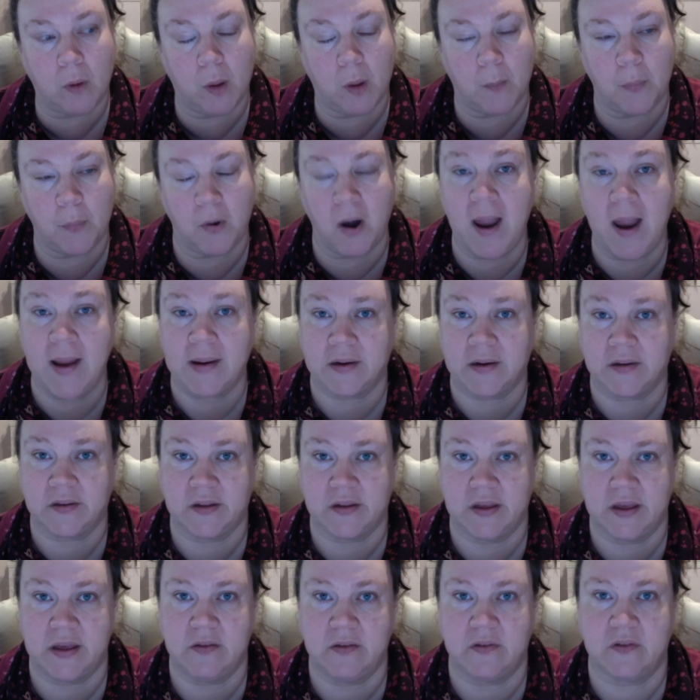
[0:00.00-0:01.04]

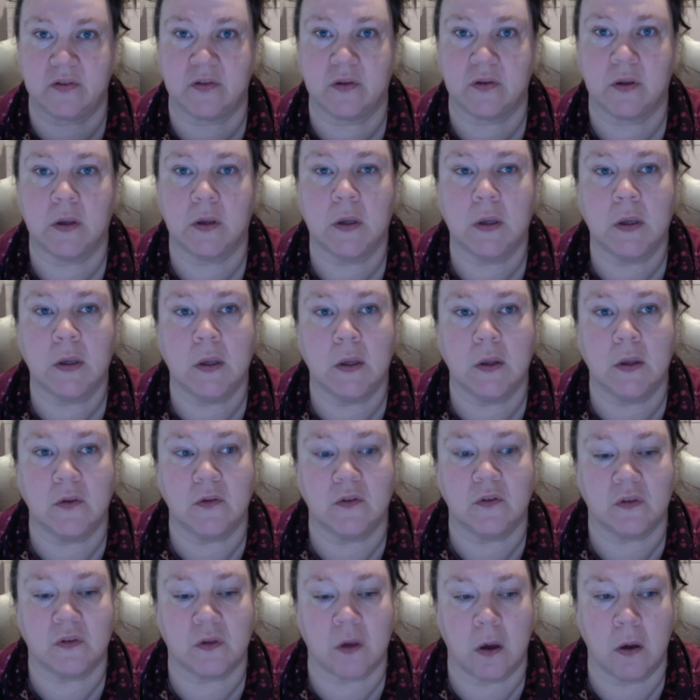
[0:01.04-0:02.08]
practice.
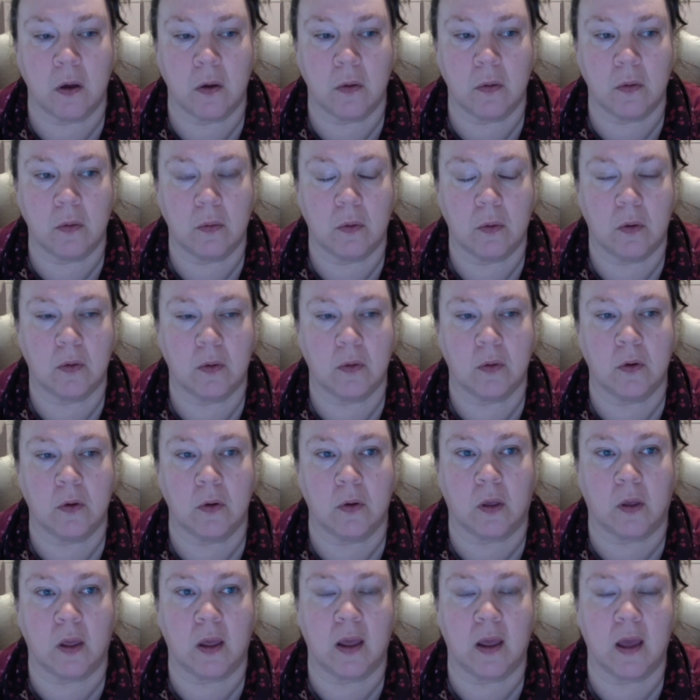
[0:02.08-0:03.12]
So,
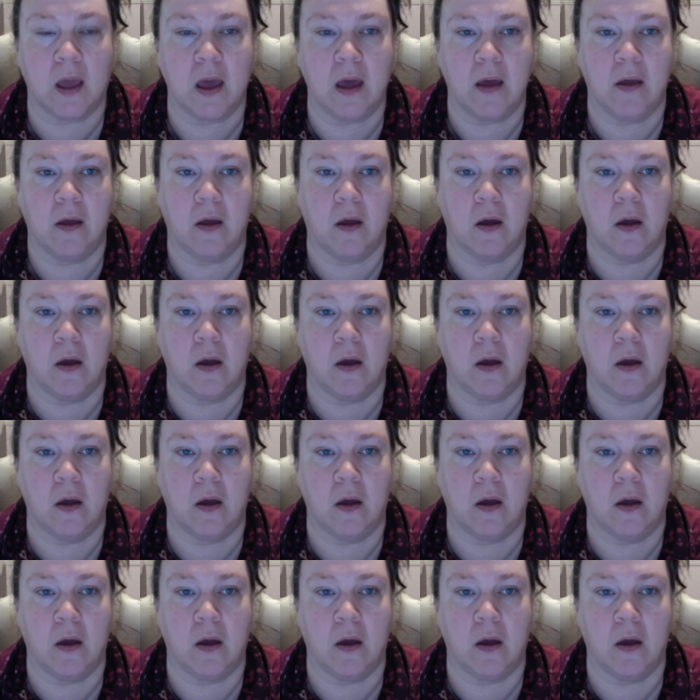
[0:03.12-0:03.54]
looking at